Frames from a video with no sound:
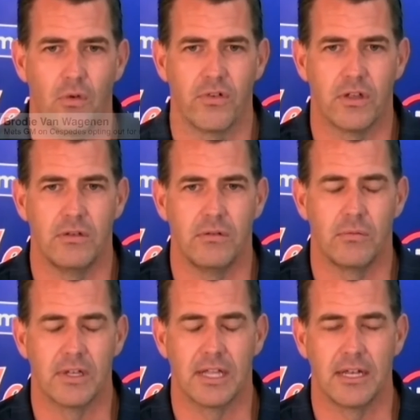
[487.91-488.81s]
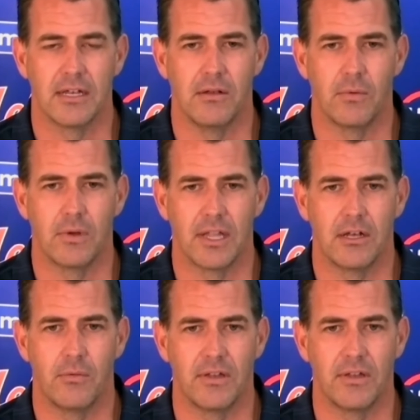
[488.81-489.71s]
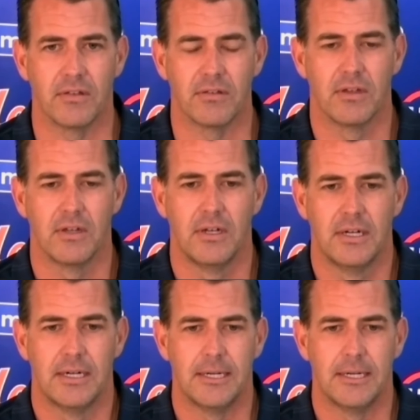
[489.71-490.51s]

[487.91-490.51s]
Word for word: COVID-related related reasons.